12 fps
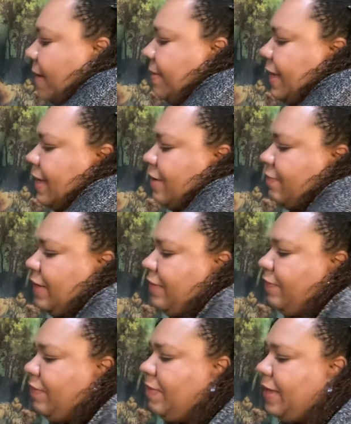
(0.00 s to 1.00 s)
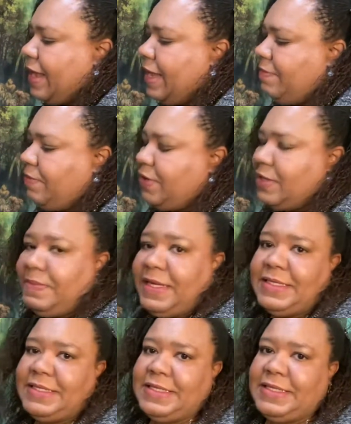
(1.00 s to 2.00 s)
going to read from the guidebook
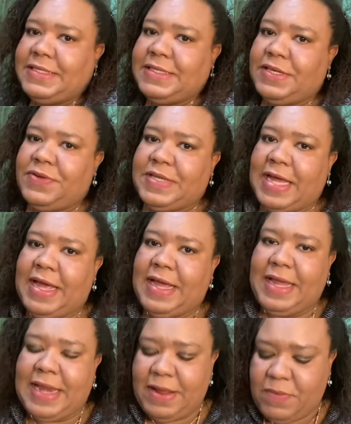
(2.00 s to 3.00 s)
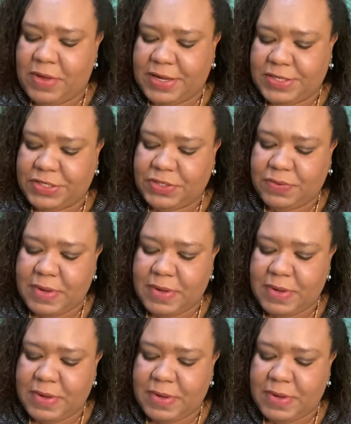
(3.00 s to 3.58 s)
because this is a new deck and I want to